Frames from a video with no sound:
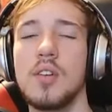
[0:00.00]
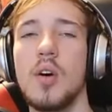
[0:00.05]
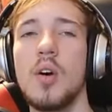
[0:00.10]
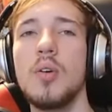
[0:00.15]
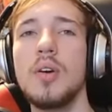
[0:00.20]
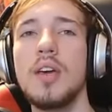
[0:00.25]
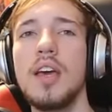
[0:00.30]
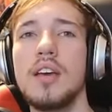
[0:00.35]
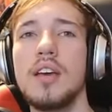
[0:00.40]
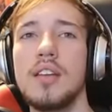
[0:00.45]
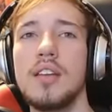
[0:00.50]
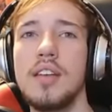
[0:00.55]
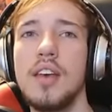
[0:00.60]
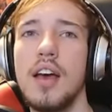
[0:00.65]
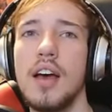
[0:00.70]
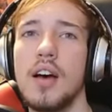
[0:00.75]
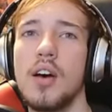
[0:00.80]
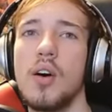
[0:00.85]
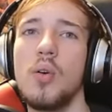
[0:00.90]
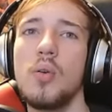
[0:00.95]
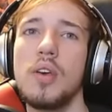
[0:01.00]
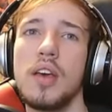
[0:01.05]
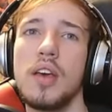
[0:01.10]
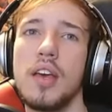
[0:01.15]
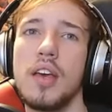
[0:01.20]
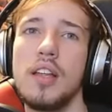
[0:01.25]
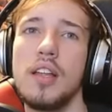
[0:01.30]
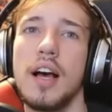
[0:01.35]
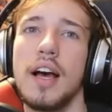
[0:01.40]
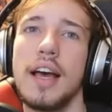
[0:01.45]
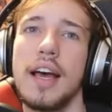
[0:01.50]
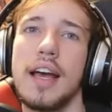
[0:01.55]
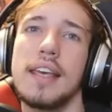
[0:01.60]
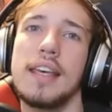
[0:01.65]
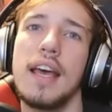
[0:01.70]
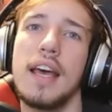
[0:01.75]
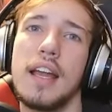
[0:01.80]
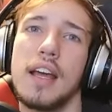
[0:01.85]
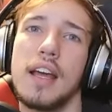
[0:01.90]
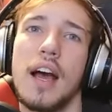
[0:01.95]
Okay, yeah, okay, Eli, I
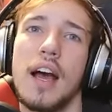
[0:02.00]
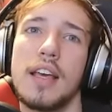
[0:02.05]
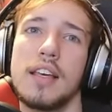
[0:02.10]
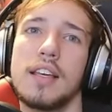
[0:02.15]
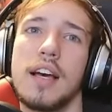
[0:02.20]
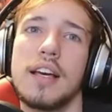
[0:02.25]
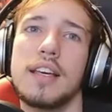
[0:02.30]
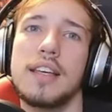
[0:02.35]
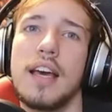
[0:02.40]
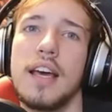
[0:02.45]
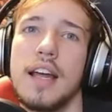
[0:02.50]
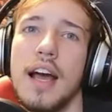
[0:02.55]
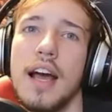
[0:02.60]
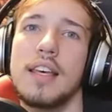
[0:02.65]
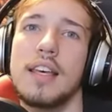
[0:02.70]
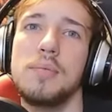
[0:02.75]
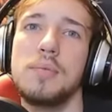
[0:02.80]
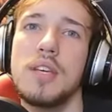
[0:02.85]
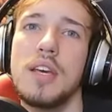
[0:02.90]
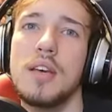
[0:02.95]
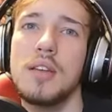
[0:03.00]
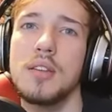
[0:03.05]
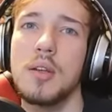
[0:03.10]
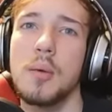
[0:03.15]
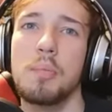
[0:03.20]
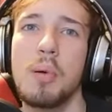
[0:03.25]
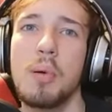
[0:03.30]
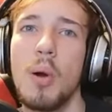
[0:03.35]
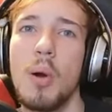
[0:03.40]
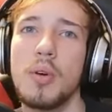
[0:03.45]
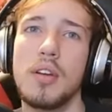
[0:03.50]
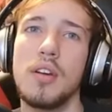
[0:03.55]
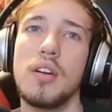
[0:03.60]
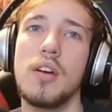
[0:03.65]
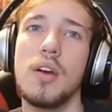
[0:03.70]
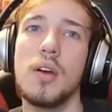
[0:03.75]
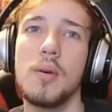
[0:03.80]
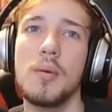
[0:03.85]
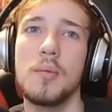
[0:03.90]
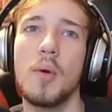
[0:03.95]
get it. I get it. I keep saying they're broken.
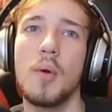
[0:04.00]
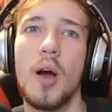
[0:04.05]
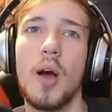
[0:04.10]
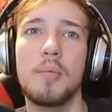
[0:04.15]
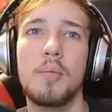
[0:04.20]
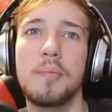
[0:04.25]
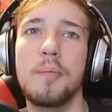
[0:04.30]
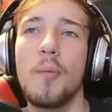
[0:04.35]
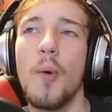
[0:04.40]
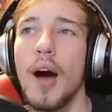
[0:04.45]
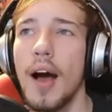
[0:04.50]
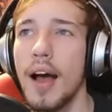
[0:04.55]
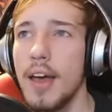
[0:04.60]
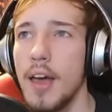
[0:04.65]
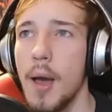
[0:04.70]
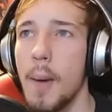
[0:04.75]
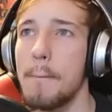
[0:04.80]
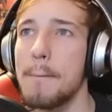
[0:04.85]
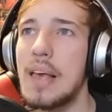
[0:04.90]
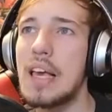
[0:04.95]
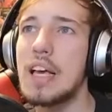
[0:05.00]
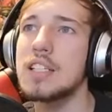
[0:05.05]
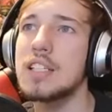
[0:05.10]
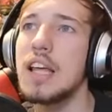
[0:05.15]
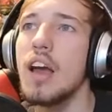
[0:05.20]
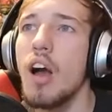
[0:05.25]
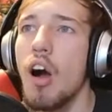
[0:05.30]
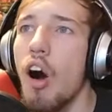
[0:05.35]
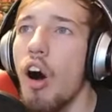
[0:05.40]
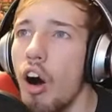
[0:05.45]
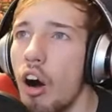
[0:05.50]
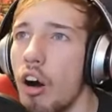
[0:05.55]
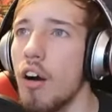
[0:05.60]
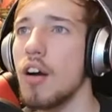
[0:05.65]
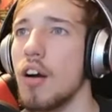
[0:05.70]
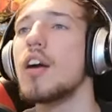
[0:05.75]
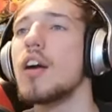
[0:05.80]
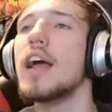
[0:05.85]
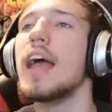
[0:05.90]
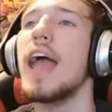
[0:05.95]
Why? Because they are.
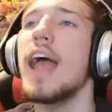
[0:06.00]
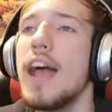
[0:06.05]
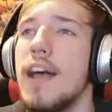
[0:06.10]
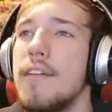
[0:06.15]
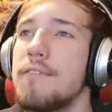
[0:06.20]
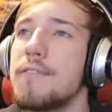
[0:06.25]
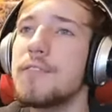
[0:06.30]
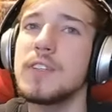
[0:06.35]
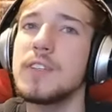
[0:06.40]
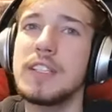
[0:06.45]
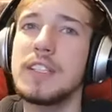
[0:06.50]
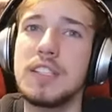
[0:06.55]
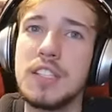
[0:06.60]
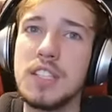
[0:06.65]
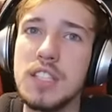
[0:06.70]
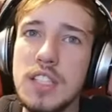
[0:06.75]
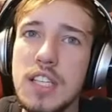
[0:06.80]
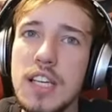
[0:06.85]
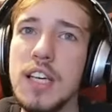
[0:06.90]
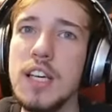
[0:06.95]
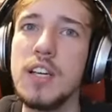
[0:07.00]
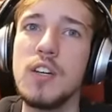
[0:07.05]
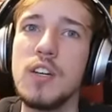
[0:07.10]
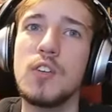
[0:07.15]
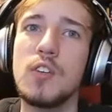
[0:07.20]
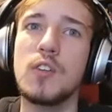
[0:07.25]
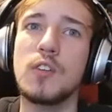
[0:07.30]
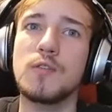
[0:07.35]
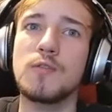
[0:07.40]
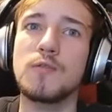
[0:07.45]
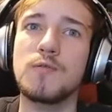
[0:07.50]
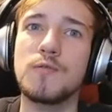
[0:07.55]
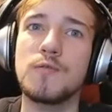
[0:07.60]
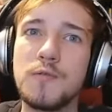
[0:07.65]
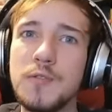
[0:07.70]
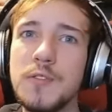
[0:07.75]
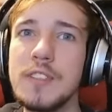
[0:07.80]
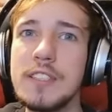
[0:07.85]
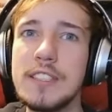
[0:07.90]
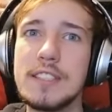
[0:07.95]
Every single
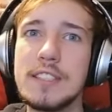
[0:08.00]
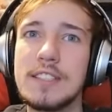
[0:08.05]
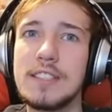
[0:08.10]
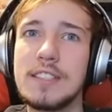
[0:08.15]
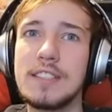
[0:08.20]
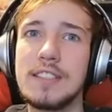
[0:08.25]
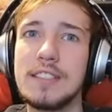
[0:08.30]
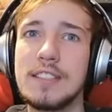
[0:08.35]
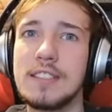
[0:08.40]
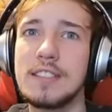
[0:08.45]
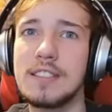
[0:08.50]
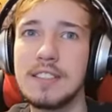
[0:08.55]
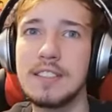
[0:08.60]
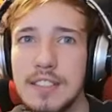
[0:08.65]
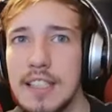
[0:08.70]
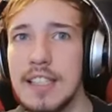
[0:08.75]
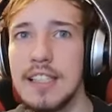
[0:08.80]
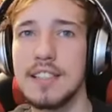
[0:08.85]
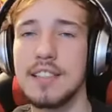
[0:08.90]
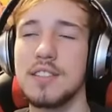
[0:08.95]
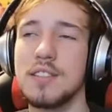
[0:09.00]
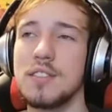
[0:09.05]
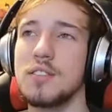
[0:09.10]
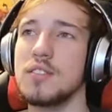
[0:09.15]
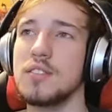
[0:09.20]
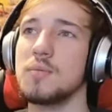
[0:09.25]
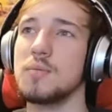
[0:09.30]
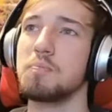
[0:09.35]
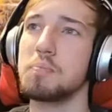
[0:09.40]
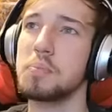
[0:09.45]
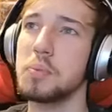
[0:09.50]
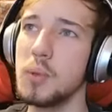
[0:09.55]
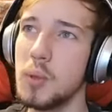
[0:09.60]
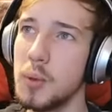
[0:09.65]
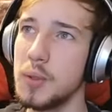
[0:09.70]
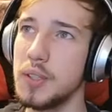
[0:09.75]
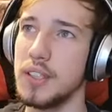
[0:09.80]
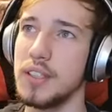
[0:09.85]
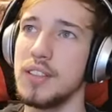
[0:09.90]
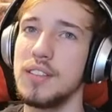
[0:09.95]
freaking classes is
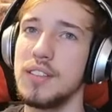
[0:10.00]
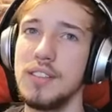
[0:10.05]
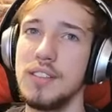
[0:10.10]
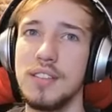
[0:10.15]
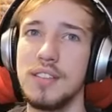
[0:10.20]
broken.